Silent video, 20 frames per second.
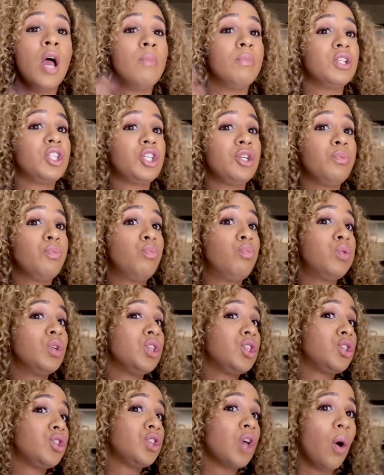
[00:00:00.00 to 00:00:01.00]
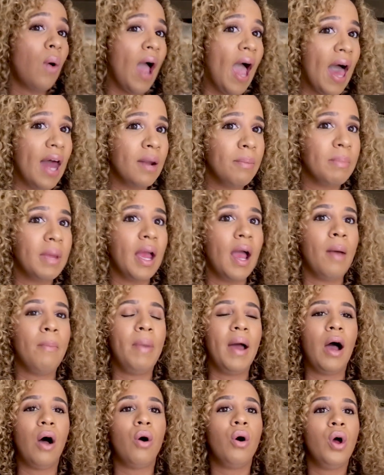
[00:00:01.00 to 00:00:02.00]
But she was so adamant
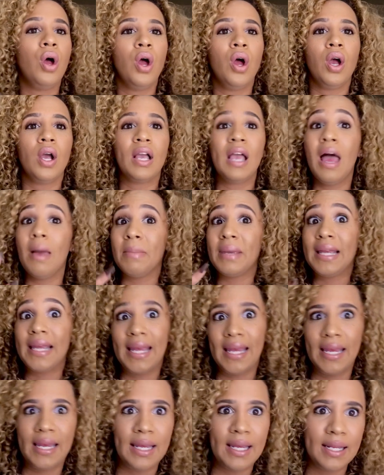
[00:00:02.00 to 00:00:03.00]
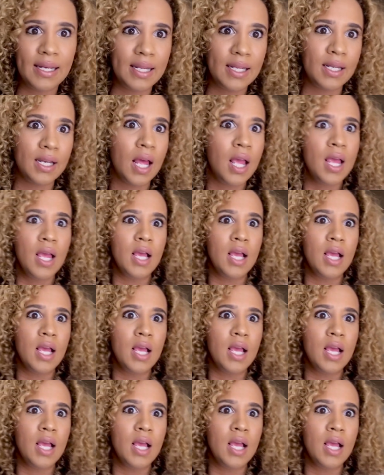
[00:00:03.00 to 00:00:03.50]
about coming in and